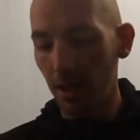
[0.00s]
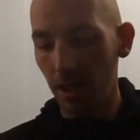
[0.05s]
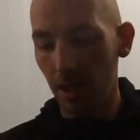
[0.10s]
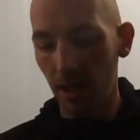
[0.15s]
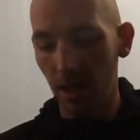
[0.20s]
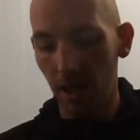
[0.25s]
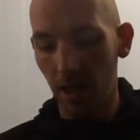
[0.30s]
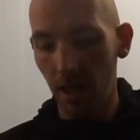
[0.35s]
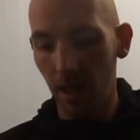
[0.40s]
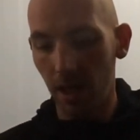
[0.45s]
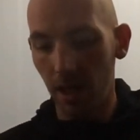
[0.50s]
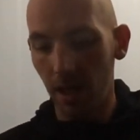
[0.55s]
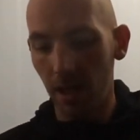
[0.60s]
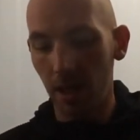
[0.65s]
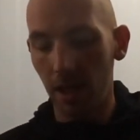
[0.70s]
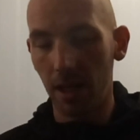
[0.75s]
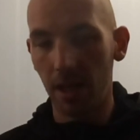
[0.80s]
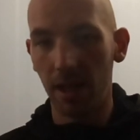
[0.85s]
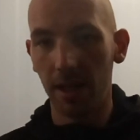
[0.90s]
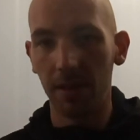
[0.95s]

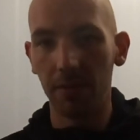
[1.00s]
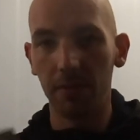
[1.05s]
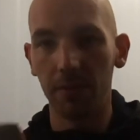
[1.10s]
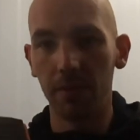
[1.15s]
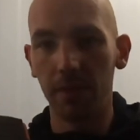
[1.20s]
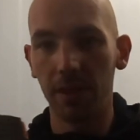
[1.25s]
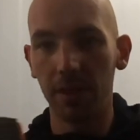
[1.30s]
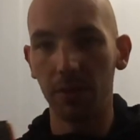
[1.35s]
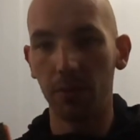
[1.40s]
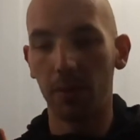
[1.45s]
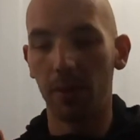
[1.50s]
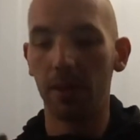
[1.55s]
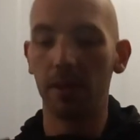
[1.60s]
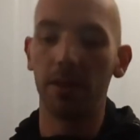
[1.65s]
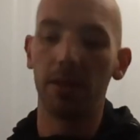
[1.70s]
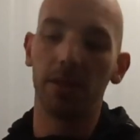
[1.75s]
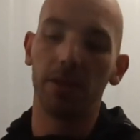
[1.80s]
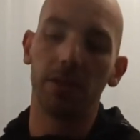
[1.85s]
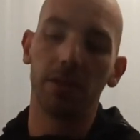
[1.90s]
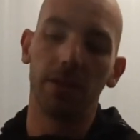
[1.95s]
And this
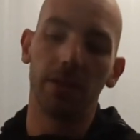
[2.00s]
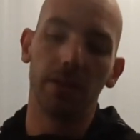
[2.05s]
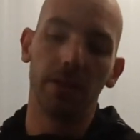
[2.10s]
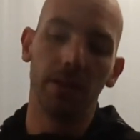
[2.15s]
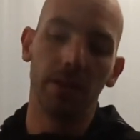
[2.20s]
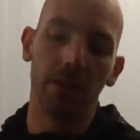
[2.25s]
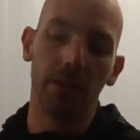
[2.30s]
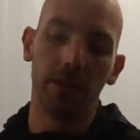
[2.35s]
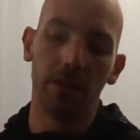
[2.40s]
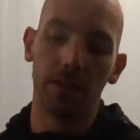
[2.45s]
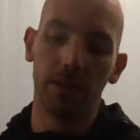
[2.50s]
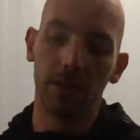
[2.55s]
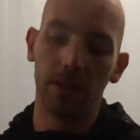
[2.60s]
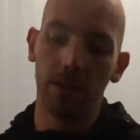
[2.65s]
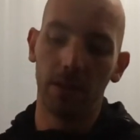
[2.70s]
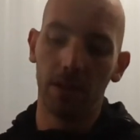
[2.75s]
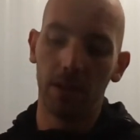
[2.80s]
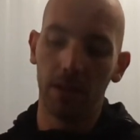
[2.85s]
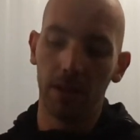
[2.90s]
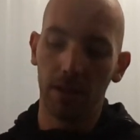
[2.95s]
one is a
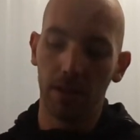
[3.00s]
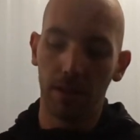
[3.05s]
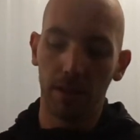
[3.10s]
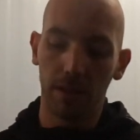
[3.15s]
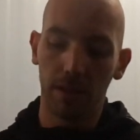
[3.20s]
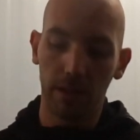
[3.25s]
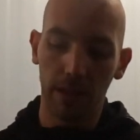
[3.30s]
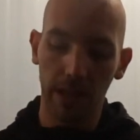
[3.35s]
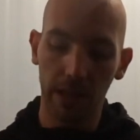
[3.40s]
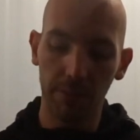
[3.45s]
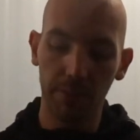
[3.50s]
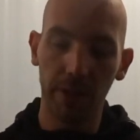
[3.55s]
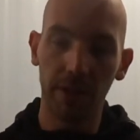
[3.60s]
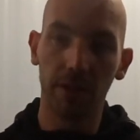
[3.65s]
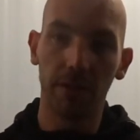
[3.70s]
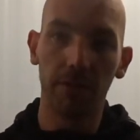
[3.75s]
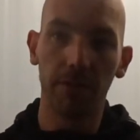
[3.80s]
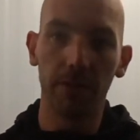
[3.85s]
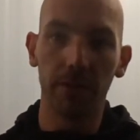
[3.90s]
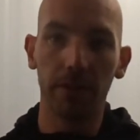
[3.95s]
little bit
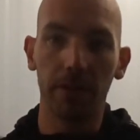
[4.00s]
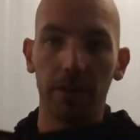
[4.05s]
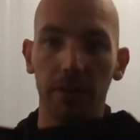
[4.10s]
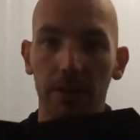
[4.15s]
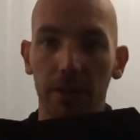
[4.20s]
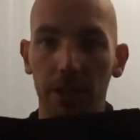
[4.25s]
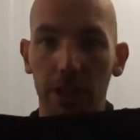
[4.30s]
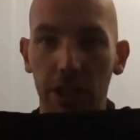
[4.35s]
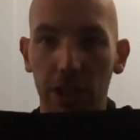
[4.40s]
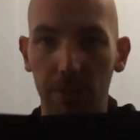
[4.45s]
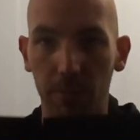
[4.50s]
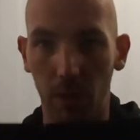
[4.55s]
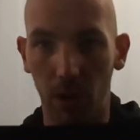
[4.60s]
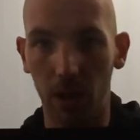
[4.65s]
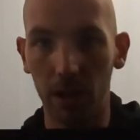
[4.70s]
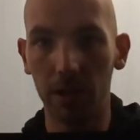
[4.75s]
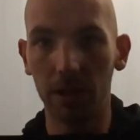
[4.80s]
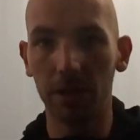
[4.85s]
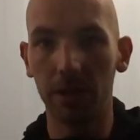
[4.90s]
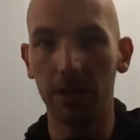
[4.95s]
of a
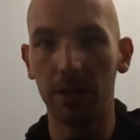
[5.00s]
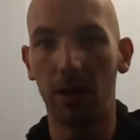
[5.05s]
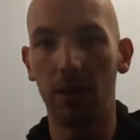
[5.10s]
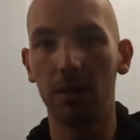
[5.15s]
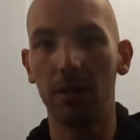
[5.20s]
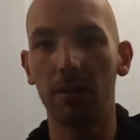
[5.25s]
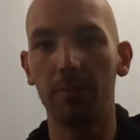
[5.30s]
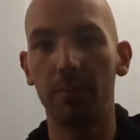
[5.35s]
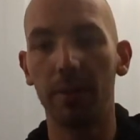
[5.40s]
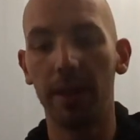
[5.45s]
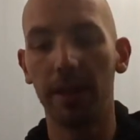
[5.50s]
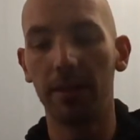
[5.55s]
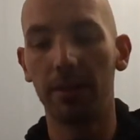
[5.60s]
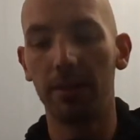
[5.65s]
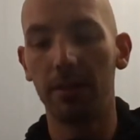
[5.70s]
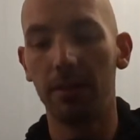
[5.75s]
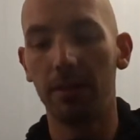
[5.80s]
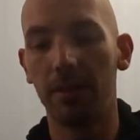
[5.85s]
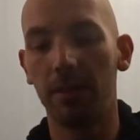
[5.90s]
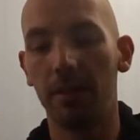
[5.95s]
smaller solar
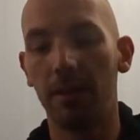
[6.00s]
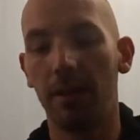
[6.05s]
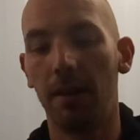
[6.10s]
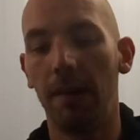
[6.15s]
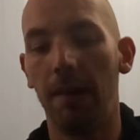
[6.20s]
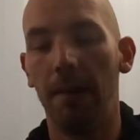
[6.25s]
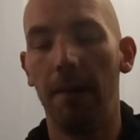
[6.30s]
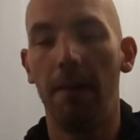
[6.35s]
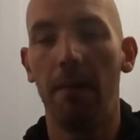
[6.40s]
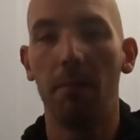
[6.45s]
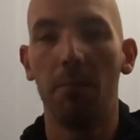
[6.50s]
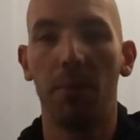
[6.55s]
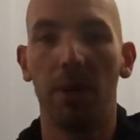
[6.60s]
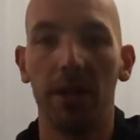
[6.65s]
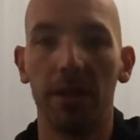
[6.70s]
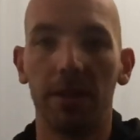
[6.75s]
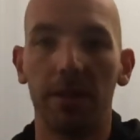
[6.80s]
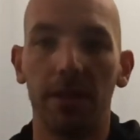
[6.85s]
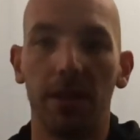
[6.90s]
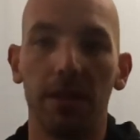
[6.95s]
panel,
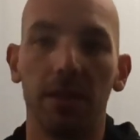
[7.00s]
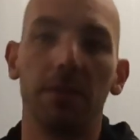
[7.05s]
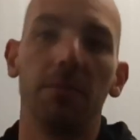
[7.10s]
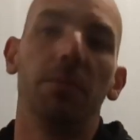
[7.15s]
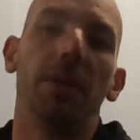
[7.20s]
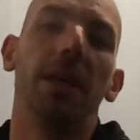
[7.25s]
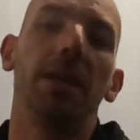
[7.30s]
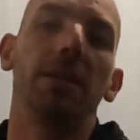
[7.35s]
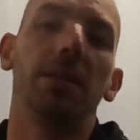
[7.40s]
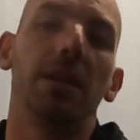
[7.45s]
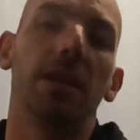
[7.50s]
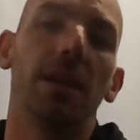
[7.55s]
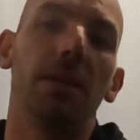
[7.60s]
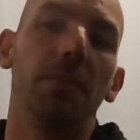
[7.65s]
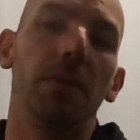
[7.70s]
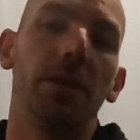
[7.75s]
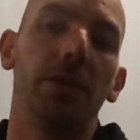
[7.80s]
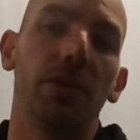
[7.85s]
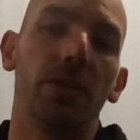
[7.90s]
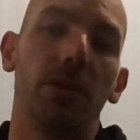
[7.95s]
but at the main
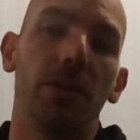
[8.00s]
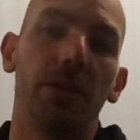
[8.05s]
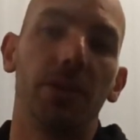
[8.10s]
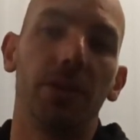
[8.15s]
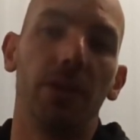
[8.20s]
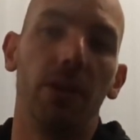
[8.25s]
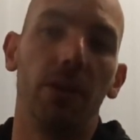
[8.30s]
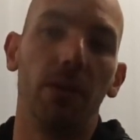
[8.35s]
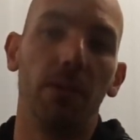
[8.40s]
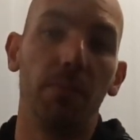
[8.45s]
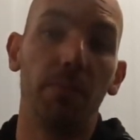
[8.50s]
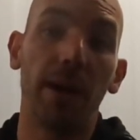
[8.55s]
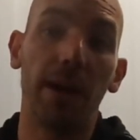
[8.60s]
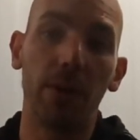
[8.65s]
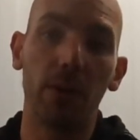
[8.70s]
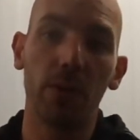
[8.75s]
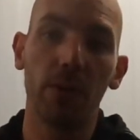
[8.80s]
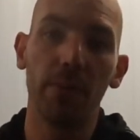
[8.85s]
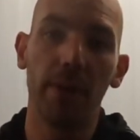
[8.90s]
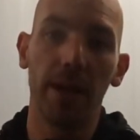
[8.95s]
time it's also a
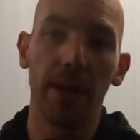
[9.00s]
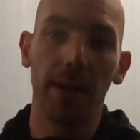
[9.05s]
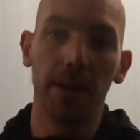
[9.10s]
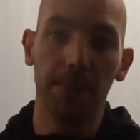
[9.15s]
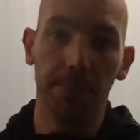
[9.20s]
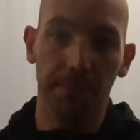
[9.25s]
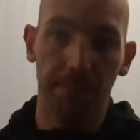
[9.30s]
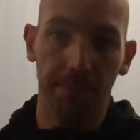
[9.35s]
power bank.